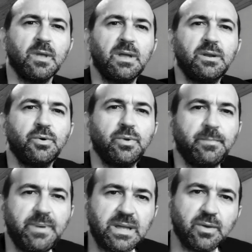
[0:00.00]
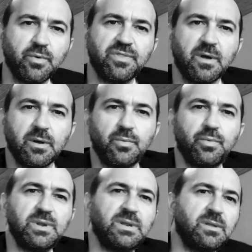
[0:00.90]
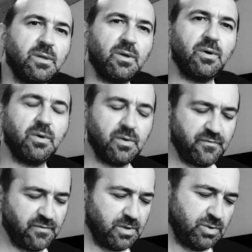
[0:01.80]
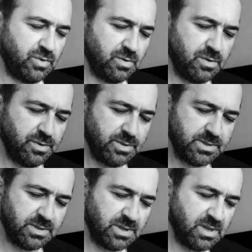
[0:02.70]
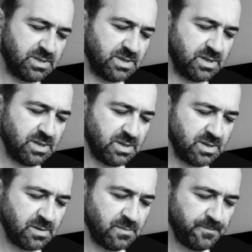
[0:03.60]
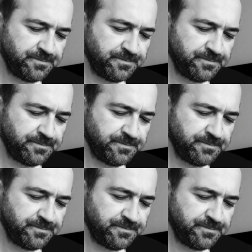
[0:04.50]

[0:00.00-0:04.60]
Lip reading: Hello, we're back with our reading of Deleuze and Guattari.